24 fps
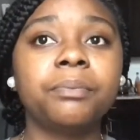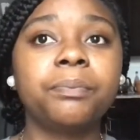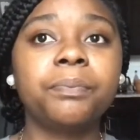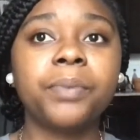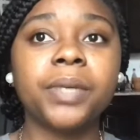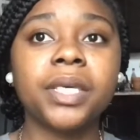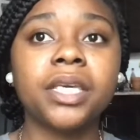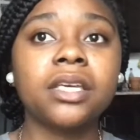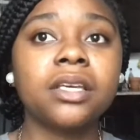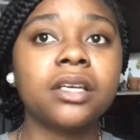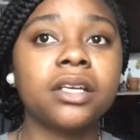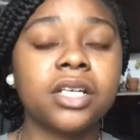
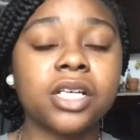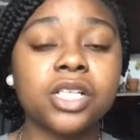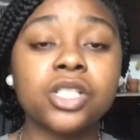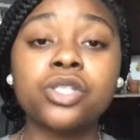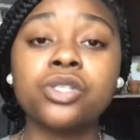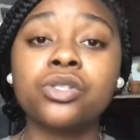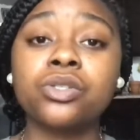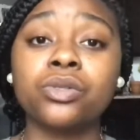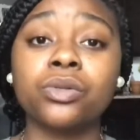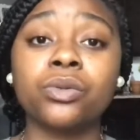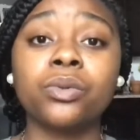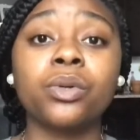Be a good
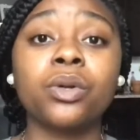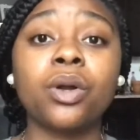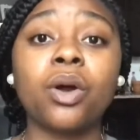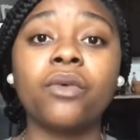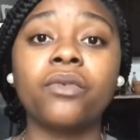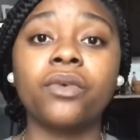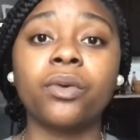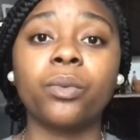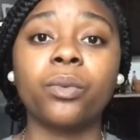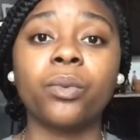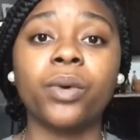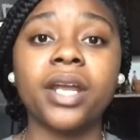steward
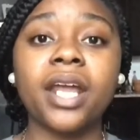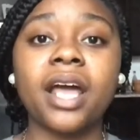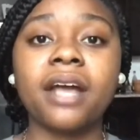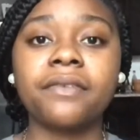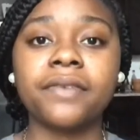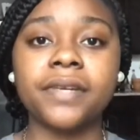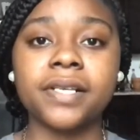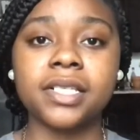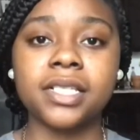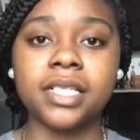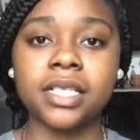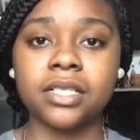over
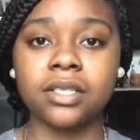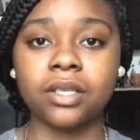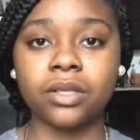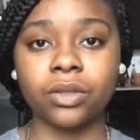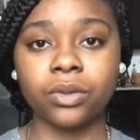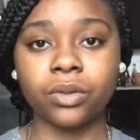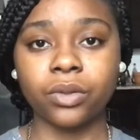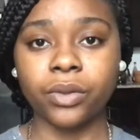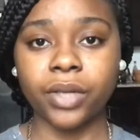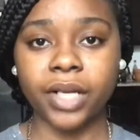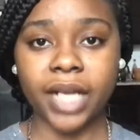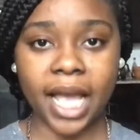whatever season the
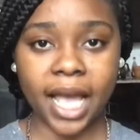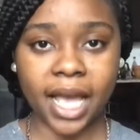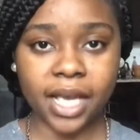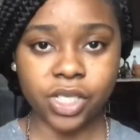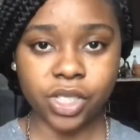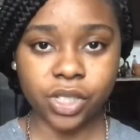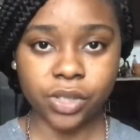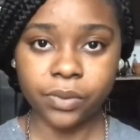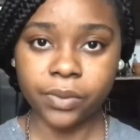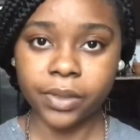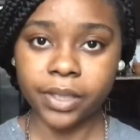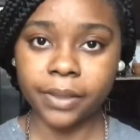Lord
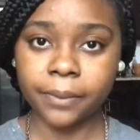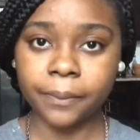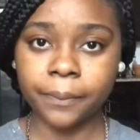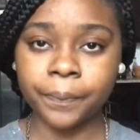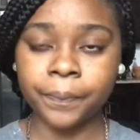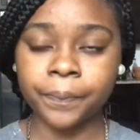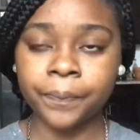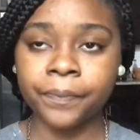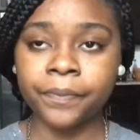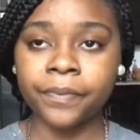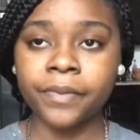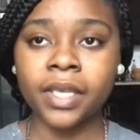has you in.
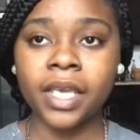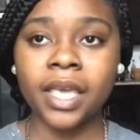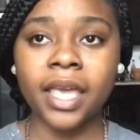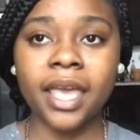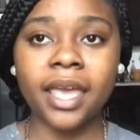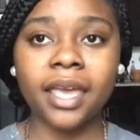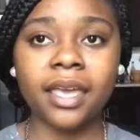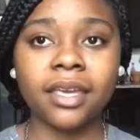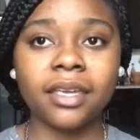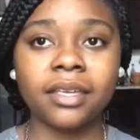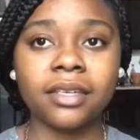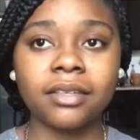
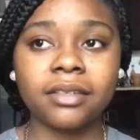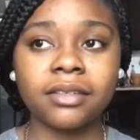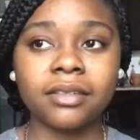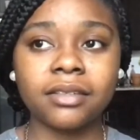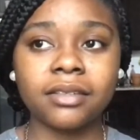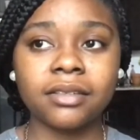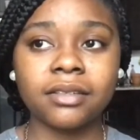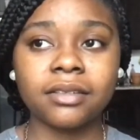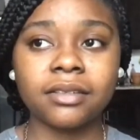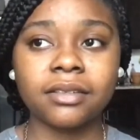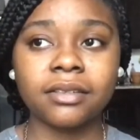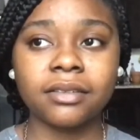
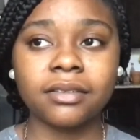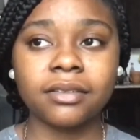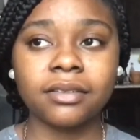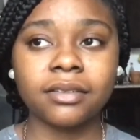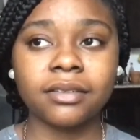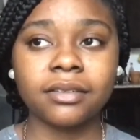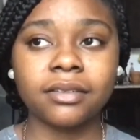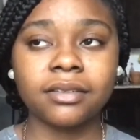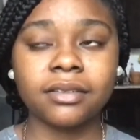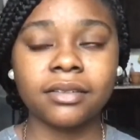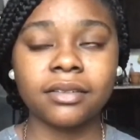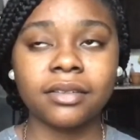And
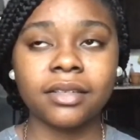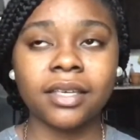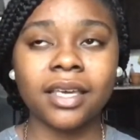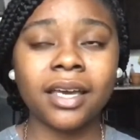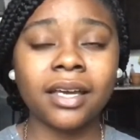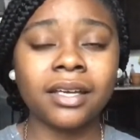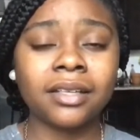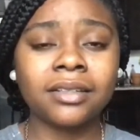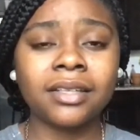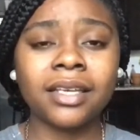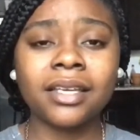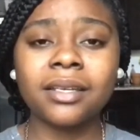
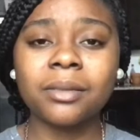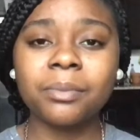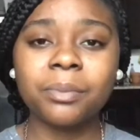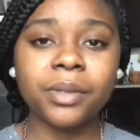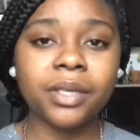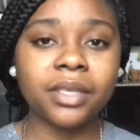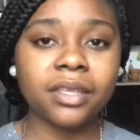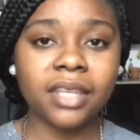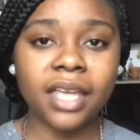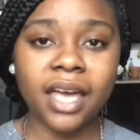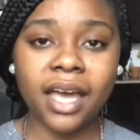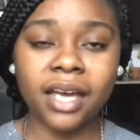yeah, let it
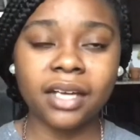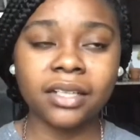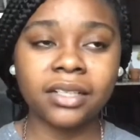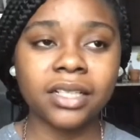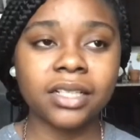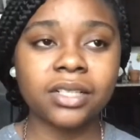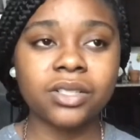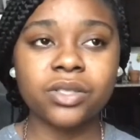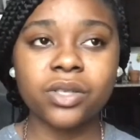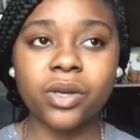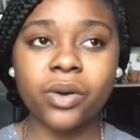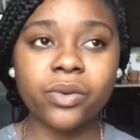be that.
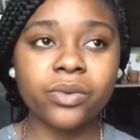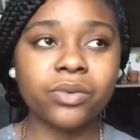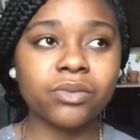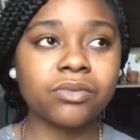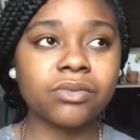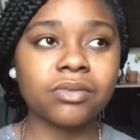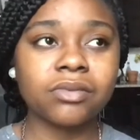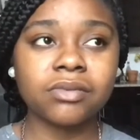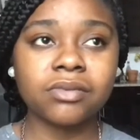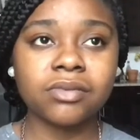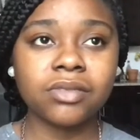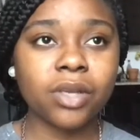Like
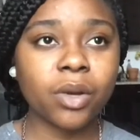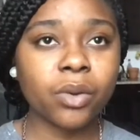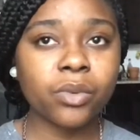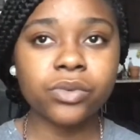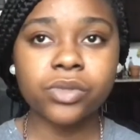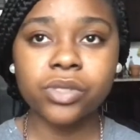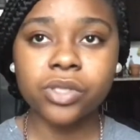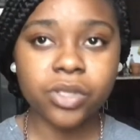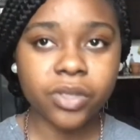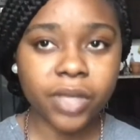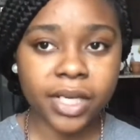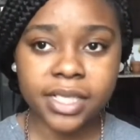don't
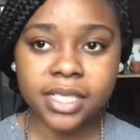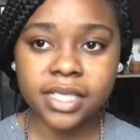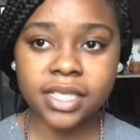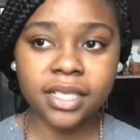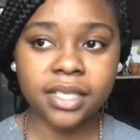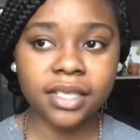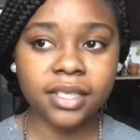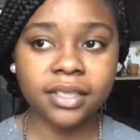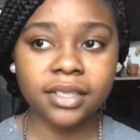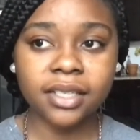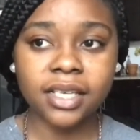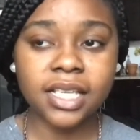don't stress
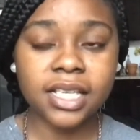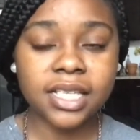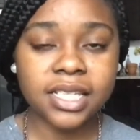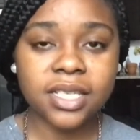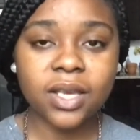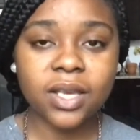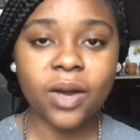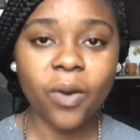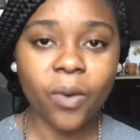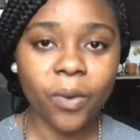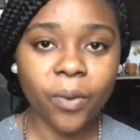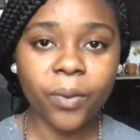it. It's
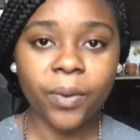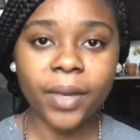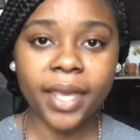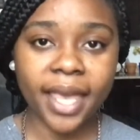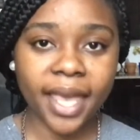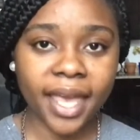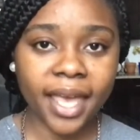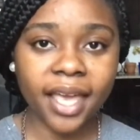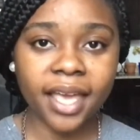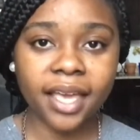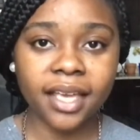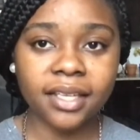
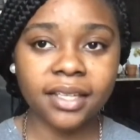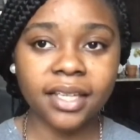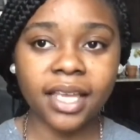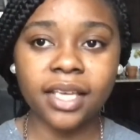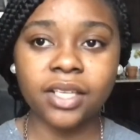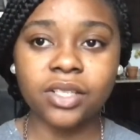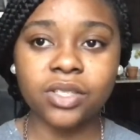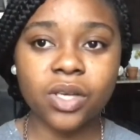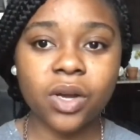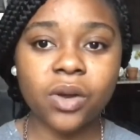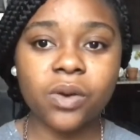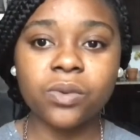okay.
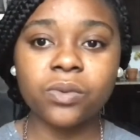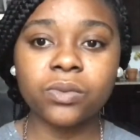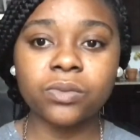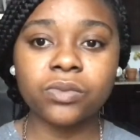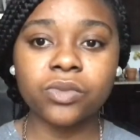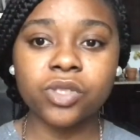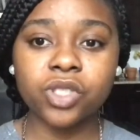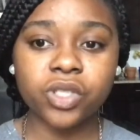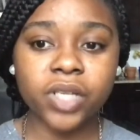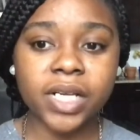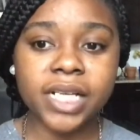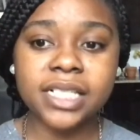Like don't
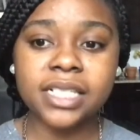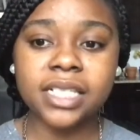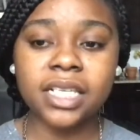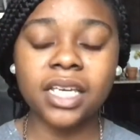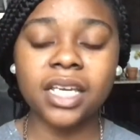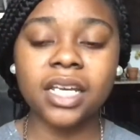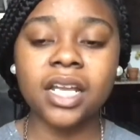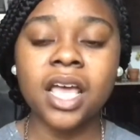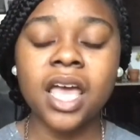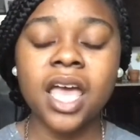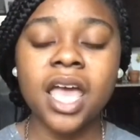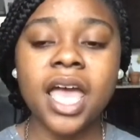stress
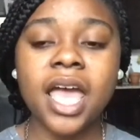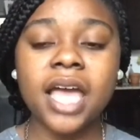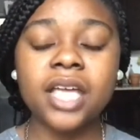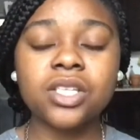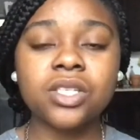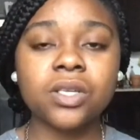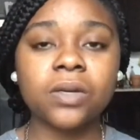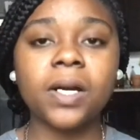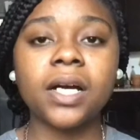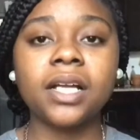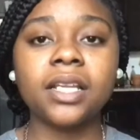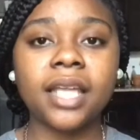it and
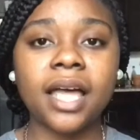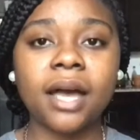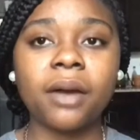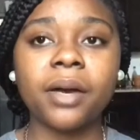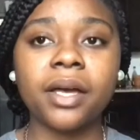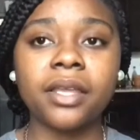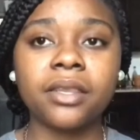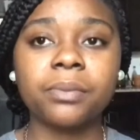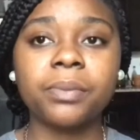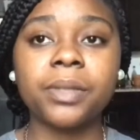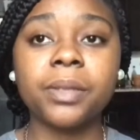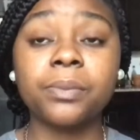don't allow
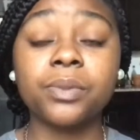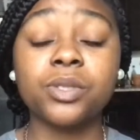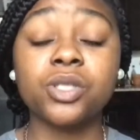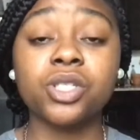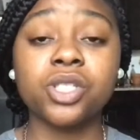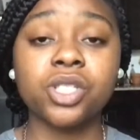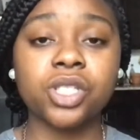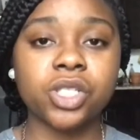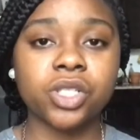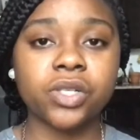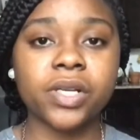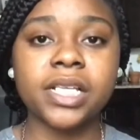other people
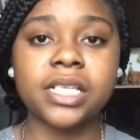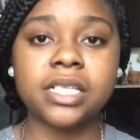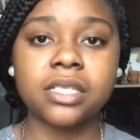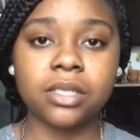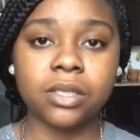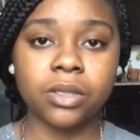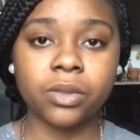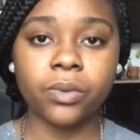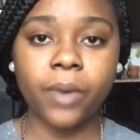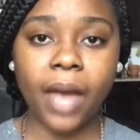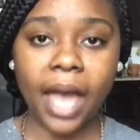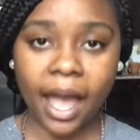to stress
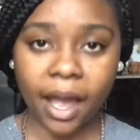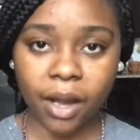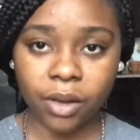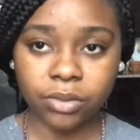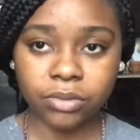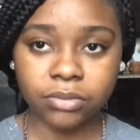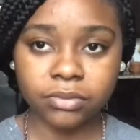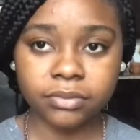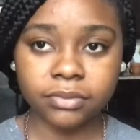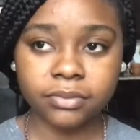you out.